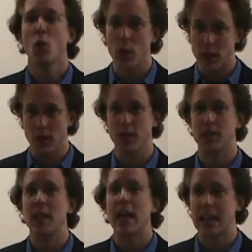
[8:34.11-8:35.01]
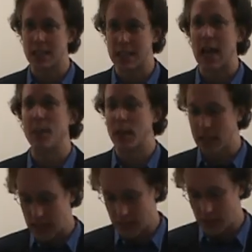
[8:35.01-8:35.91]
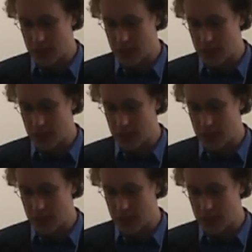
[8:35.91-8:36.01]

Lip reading: we could examine in the